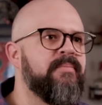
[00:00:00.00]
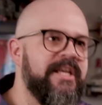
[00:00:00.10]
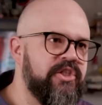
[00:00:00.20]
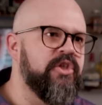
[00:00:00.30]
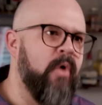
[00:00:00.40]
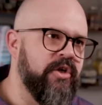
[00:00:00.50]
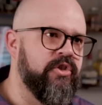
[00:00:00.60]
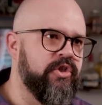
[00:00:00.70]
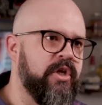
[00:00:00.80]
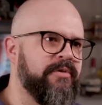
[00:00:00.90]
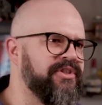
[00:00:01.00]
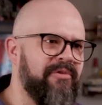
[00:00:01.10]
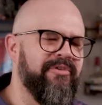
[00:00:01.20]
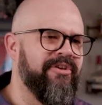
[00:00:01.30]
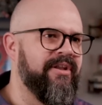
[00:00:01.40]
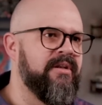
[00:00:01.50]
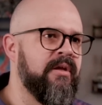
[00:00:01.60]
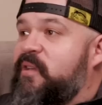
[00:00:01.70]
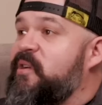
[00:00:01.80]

Please just watch the show. It's so good.